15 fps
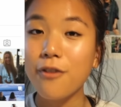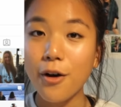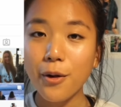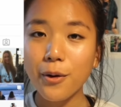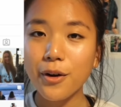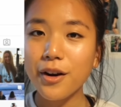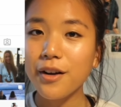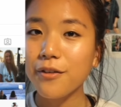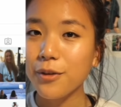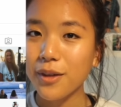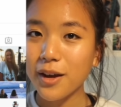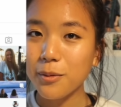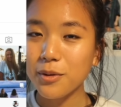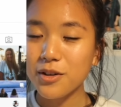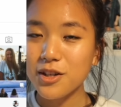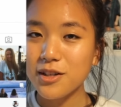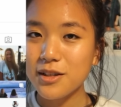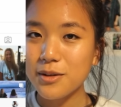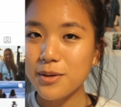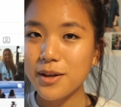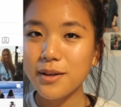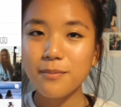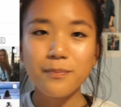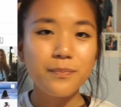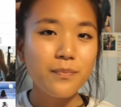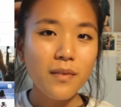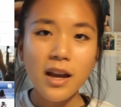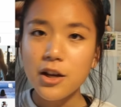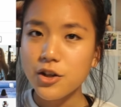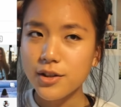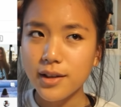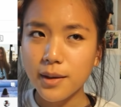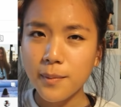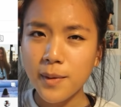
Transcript: Follow her if you like what she's doing. She's like